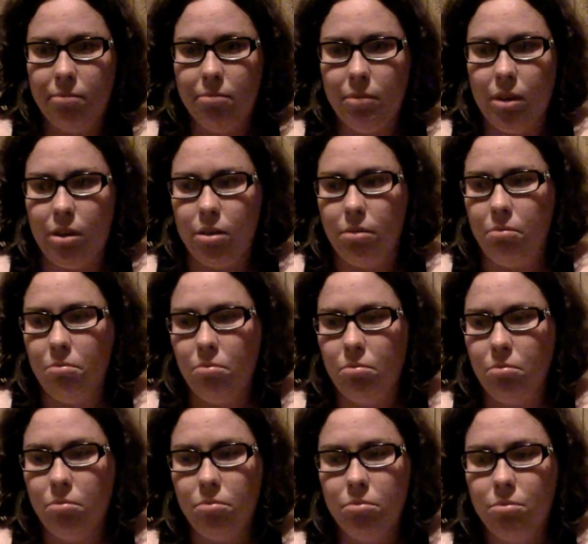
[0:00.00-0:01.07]
And,
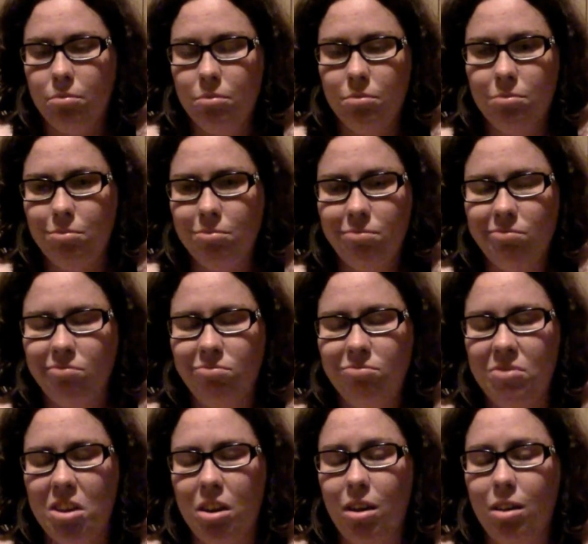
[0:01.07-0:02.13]

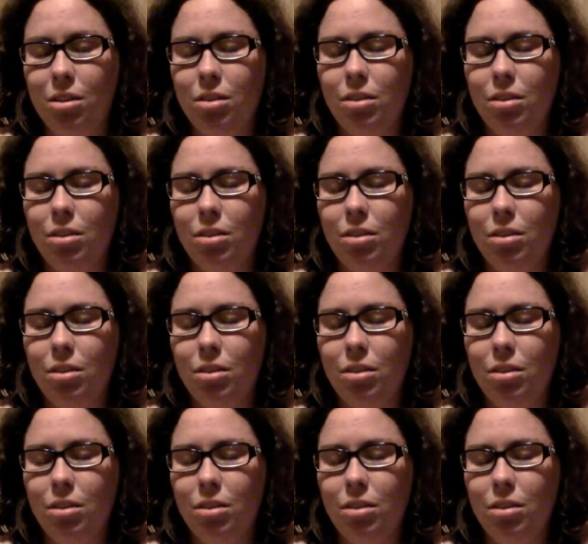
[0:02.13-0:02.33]
yeah.